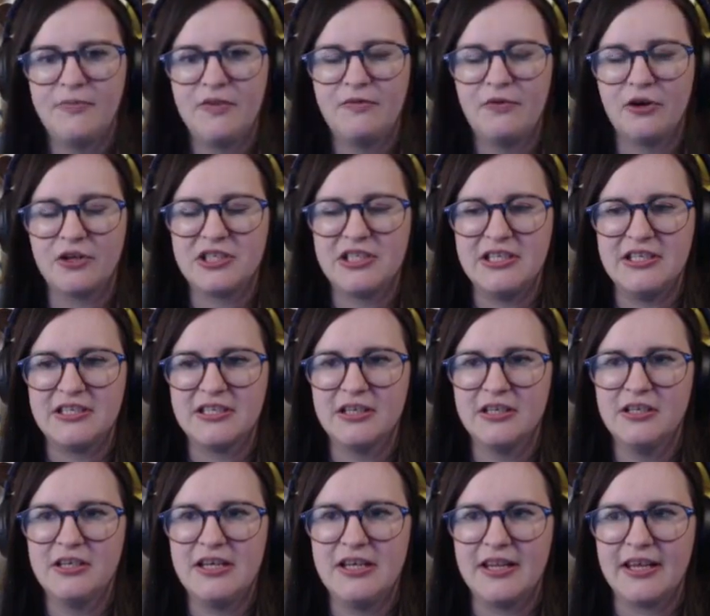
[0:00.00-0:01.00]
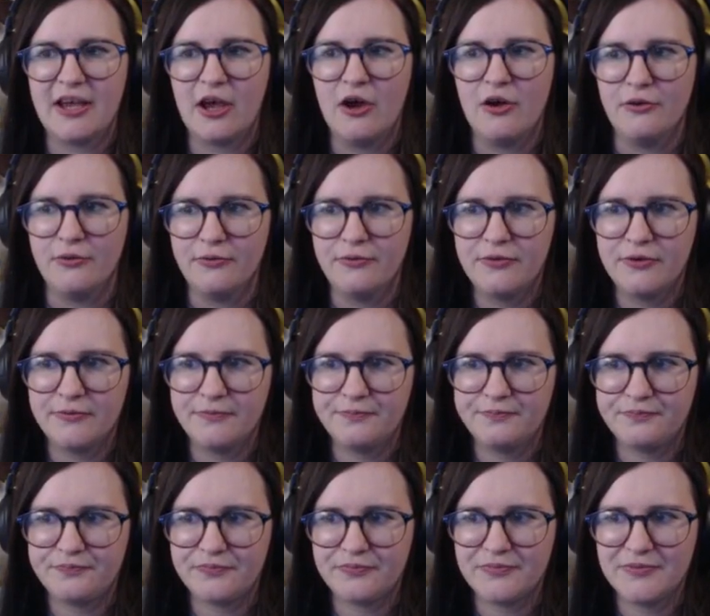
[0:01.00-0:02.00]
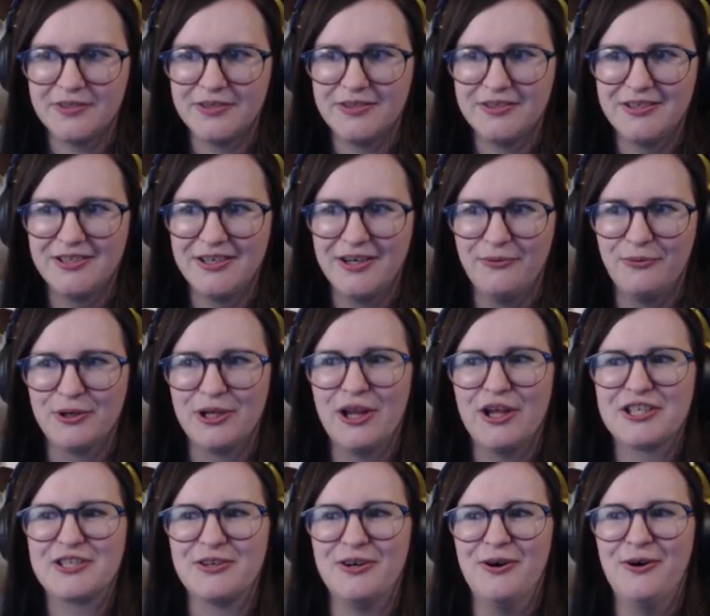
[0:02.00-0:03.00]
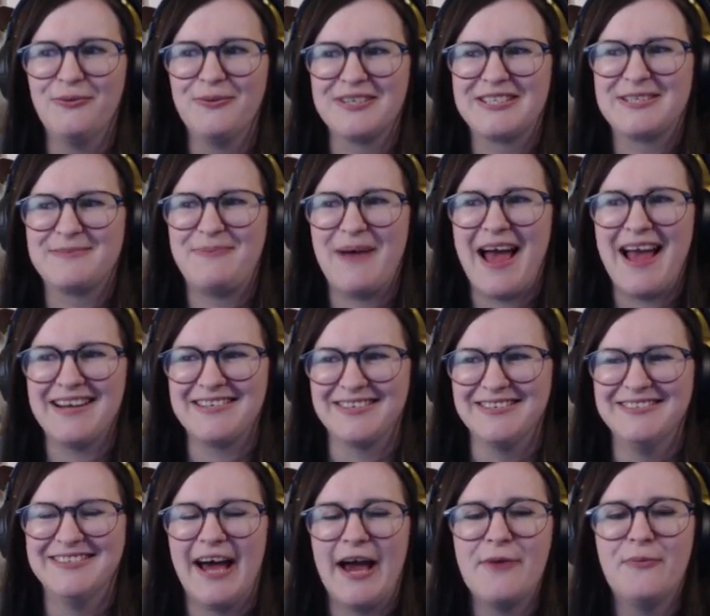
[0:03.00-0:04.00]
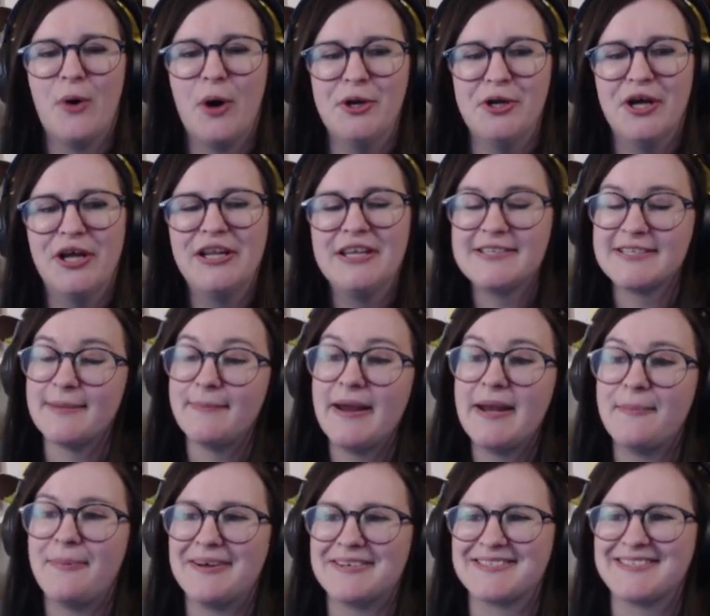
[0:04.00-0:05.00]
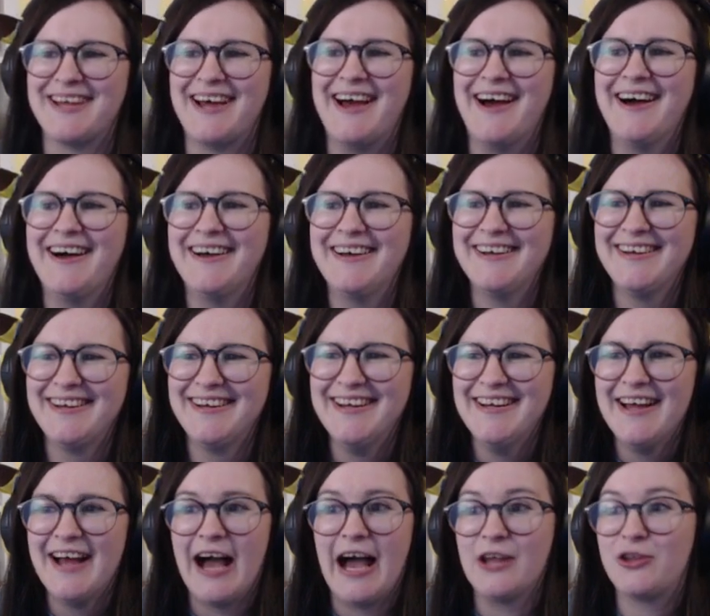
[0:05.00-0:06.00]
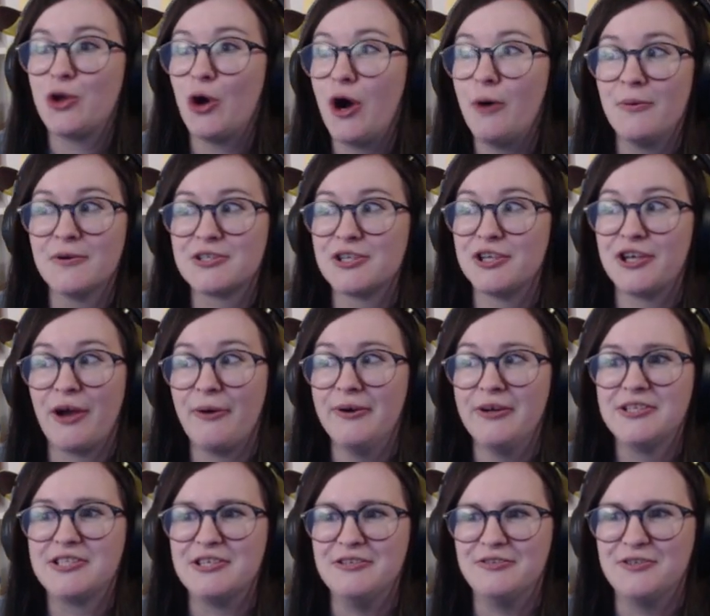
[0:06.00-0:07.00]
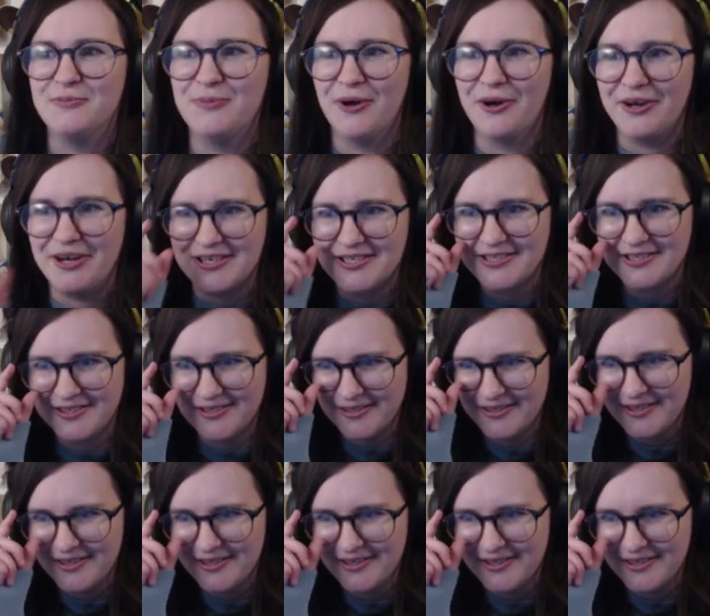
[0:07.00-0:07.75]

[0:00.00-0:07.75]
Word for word: Foxy's in the cove. I would have lost all respect on night one. At least I made it past that. I thought I wasn't going to, to be honest.